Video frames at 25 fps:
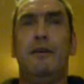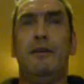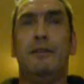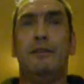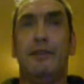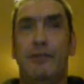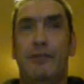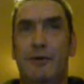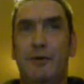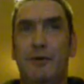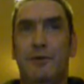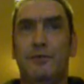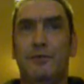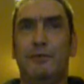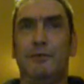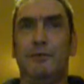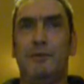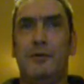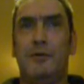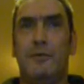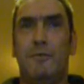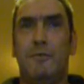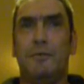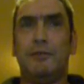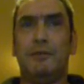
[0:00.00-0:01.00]
they're an awesome,
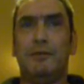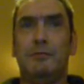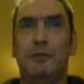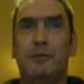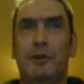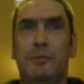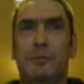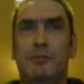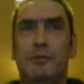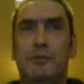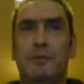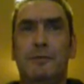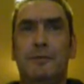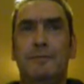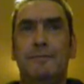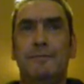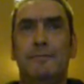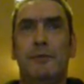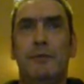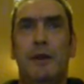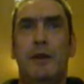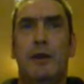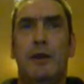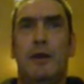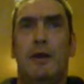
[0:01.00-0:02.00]
awesome couple.
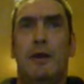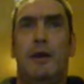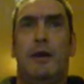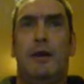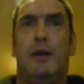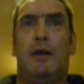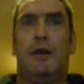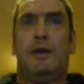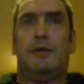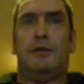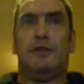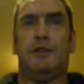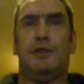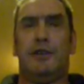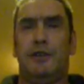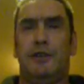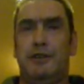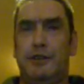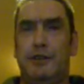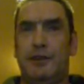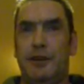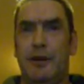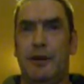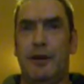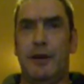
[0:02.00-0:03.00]

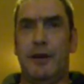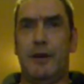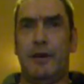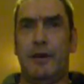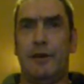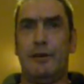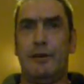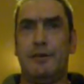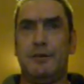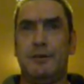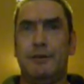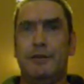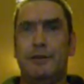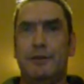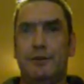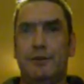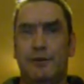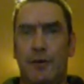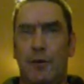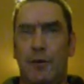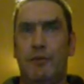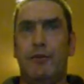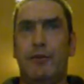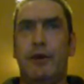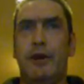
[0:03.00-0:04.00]
She's a
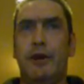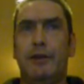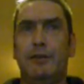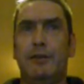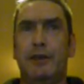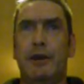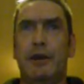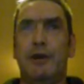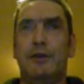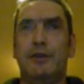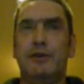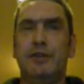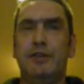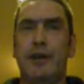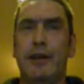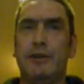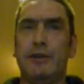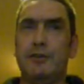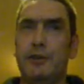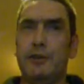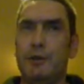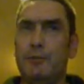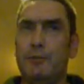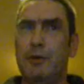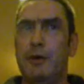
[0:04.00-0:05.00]
songwriter and she gets
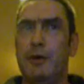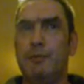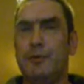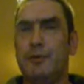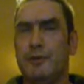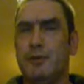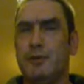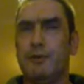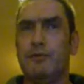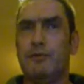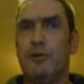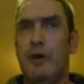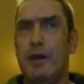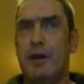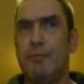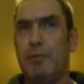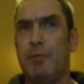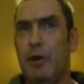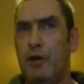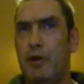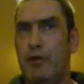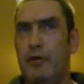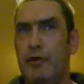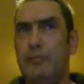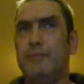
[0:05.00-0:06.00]
other people to write
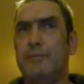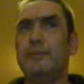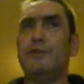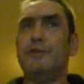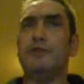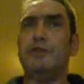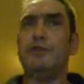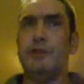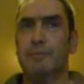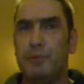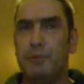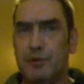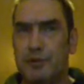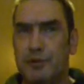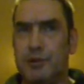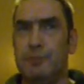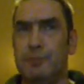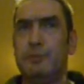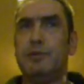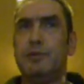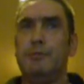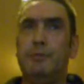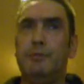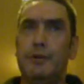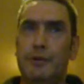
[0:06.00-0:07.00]
poems and she puts them
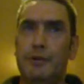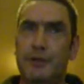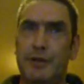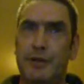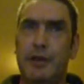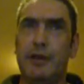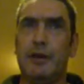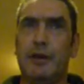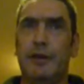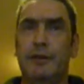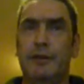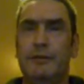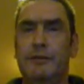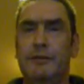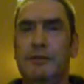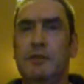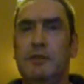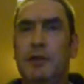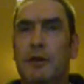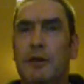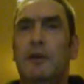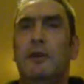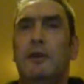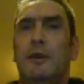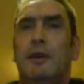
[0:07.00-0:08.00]
to music and
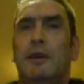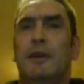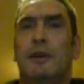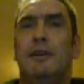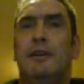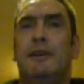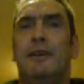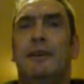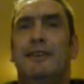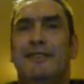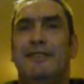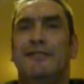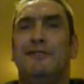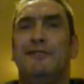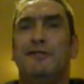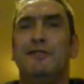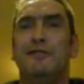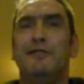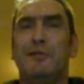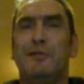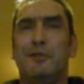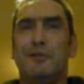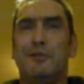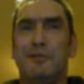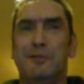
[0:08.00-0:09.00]
she's
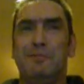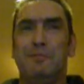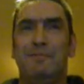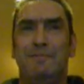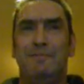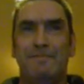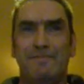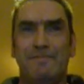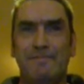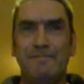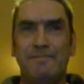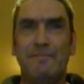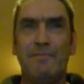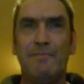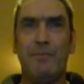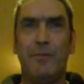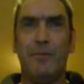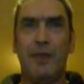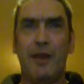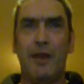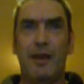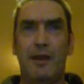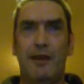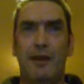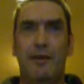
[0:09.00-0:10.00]
awesome.
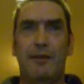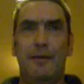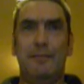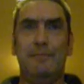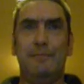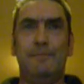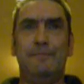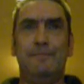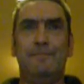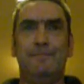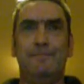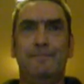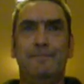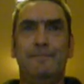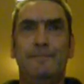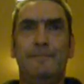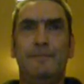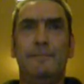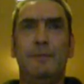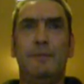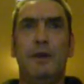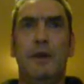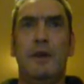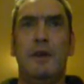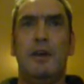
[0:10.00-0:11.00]
Um,
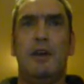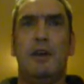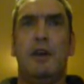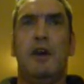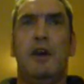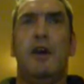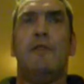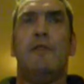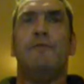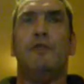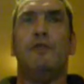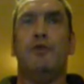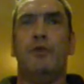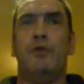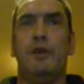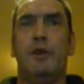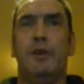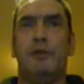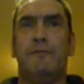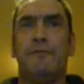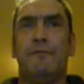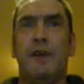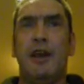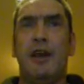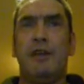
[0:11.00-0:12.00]
a real
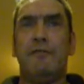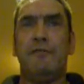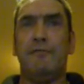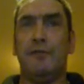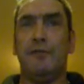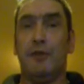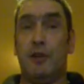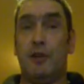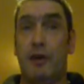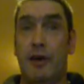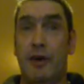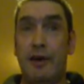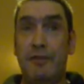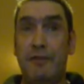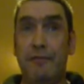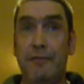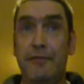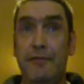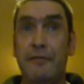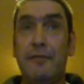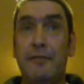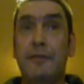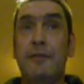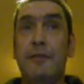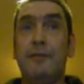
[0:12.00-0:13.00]
fan for
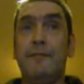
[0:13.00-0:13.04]
life.